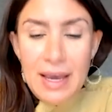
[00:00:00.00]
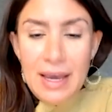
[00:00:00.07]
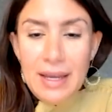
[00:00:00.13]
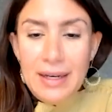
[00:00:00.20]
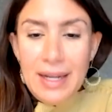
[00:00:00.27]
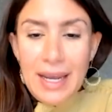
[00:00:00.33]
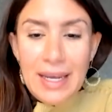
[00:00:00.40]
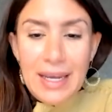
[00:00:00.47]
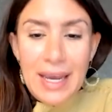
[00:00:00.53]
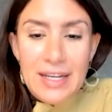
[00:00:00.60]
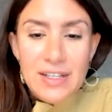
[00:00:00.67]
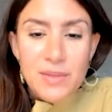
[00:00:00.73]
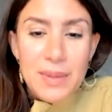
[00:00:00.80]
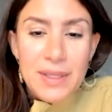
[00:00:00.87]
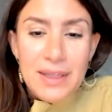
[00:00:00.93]
The
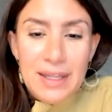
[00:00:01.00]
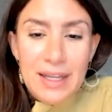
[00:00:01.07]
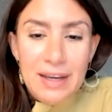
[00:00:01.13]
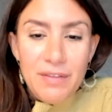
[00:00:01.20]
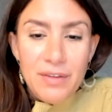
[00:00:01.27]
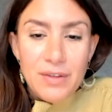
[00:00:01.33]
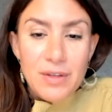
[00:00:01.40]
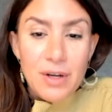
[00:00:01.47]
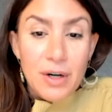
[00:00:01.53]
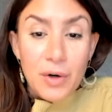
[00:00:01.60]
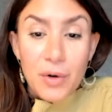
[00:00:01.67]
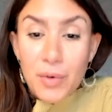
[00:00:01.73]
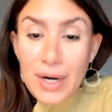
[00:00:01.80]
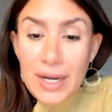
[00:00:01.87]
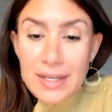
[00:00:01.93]
engagement levels are
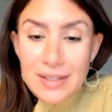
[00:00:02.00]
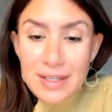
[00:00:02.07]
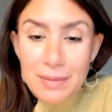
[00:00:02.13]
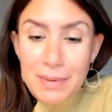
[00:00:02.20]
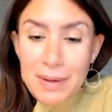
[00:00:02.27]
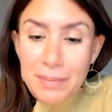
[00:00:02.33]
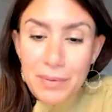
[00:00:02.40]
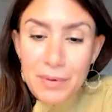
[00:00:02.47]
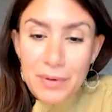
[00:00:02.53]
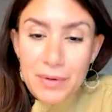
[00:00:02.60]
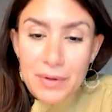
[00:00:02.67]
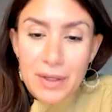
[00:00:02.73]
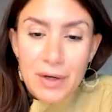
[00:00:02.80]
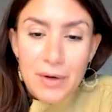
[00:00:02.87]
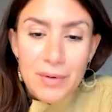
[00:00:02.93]
crazy.
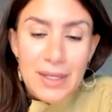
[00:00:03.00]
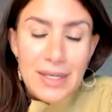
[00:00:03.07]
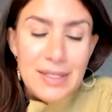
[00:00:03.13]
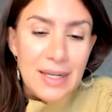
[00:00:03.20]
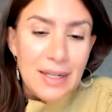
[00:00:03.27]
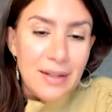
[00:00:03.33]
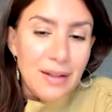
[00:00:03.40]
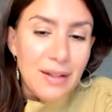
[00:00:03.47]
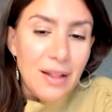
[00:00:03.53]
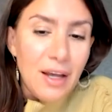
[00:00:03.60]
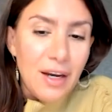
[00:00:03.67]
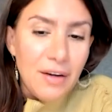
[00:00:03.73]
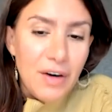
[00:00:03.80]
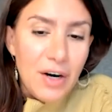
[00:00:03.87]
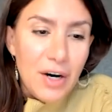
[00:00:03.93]
People, you know, they send a
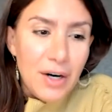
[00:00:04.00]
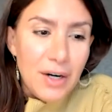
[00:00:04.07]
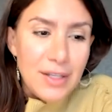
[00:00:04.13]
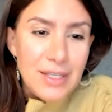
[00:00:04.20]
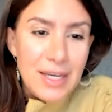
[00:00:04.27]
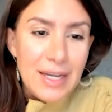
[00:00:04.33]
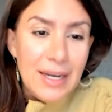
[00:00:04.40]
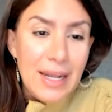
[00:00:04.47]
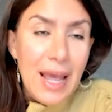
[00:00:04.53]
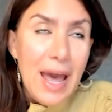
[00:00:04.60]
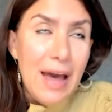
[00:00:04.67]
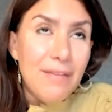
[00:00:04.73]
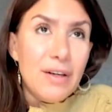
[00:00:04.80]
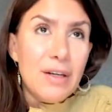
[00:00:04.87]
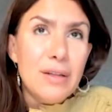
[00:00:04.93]
lot of hearts and they
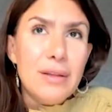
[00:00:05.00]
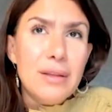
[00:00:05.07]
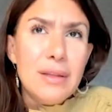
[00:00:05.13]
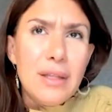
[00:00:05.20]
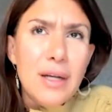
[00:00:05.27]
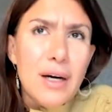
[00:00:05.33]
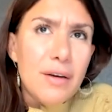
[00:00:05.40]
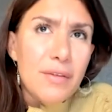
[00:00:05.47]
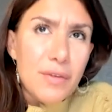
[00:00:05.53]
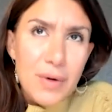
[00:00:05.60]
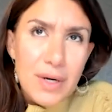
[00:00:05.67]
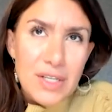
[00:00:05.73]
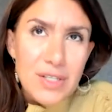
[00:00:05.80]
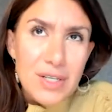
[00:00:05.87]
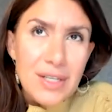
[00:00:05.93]
have a lot of
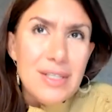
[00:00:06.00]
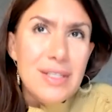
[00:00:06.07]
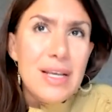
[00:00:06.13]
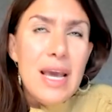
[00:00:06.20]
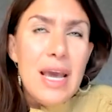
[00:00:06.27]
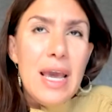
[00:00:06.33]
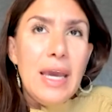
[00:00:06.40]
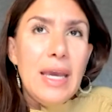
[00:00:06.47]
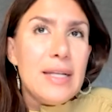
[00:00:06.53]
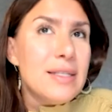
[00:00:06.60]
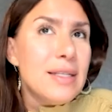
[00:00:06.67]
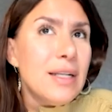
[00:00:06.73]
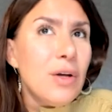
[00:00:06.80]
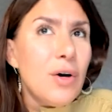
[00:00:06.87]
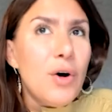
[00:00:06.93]
questions. It's
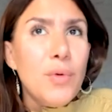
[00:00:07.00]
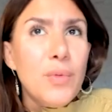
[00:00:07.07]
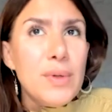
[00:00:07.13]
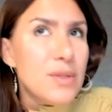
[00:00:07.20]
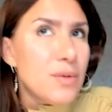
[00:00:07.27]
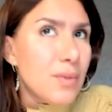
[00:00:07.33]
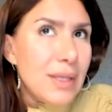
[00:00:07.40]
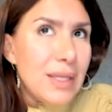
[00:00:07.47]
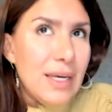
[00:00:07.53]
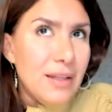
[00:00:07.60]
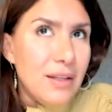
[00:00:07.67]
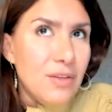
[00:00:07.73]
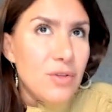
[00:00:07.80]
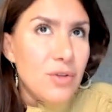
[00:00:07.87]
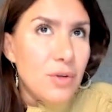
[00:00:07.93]
not always
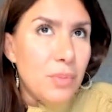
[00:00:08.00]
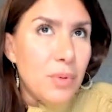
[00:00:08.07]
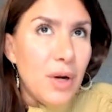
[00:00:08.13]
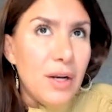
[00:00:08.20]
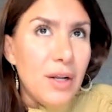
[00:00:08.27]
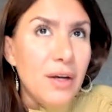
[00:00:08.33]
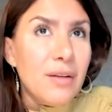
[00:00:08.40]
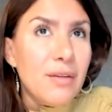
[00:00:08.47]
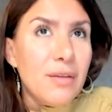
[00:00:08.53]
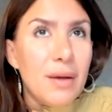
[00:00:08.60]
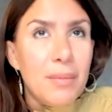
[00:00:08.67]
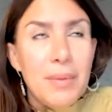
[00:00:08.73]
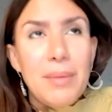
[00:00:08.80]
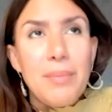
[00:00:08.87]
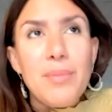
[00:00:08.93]
related to the product.
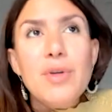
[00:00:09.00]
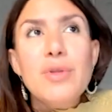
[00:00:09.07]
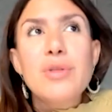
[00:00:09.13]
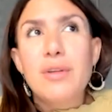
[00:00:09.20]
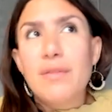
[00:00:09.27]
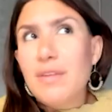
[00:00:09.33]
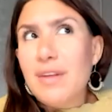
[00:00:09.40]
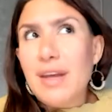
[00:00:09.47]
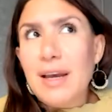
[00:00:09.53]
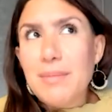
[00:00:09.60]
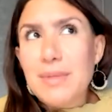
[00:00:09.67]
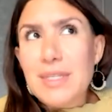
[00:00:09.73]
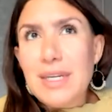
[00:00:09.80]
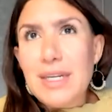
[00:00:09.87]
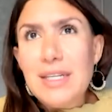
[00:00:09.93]
I mean, most of the
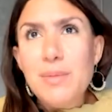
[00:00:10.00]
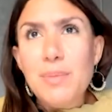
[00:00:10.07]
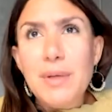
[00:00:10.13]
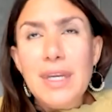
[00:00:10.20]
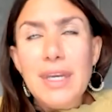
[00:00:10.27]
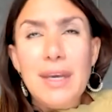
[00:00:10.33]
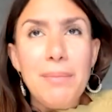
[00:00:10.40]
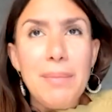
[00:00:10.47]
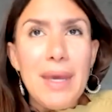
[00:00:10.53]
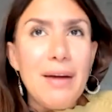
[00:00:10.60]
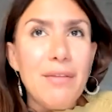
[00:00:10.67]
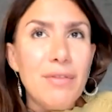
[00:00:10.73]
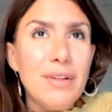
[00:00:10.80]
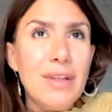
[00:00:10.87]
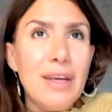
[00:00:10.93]
times it is, but it can be
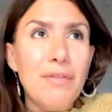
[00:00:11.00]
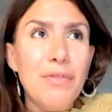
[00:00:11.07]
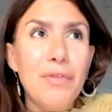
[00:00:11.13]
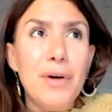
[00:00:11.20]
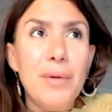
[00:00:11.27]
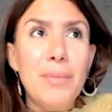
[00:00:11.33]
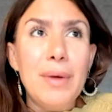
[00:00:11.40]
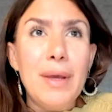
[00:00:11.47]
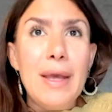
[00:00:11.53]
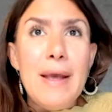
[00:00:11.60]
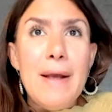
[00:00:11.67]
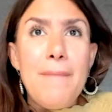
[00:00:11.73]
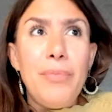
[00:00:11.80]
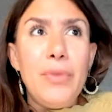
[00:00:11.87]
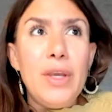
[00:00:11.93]
everything from,
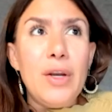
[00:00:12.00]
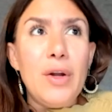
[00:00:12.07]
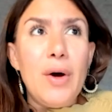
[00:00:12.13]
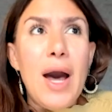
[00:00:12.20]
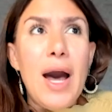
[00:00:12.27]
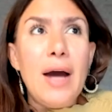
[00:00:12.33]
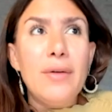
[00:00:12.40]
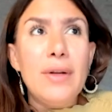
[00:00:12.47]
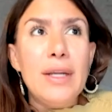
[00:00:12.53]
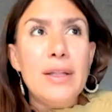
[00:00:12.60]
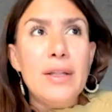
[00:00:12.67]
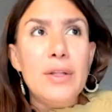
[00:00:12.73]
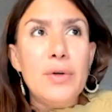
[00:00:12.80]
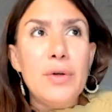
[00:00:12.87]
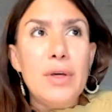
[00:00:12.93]
you know, how they
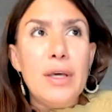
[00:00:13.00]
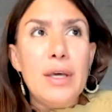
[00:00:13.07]
look